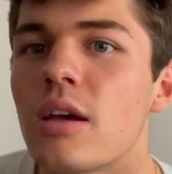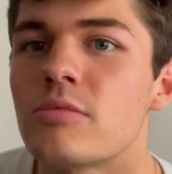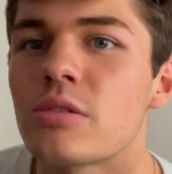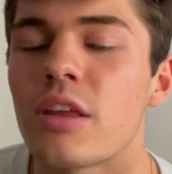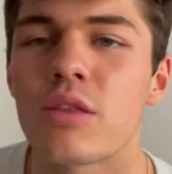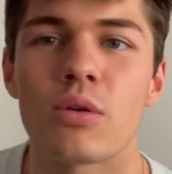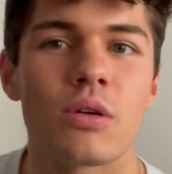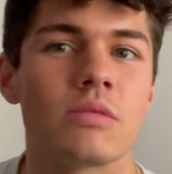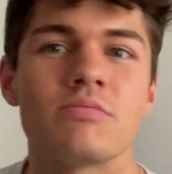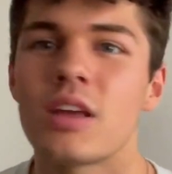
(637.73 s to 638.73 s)
So I
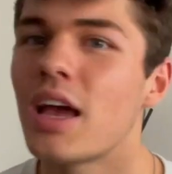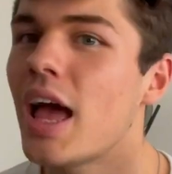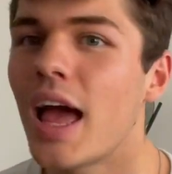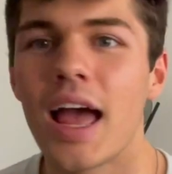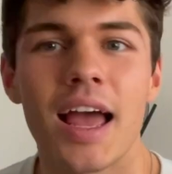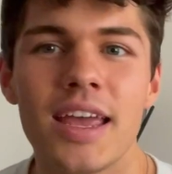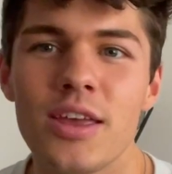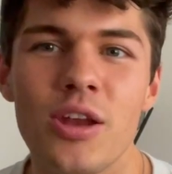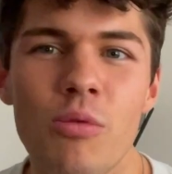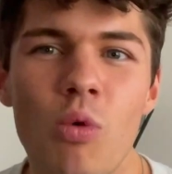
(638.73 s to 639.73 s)
thought, you
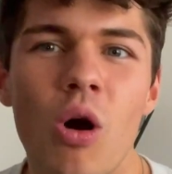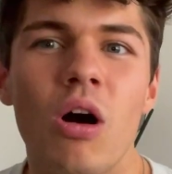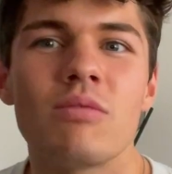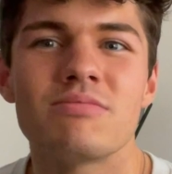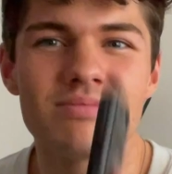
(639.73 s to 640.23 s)
know what?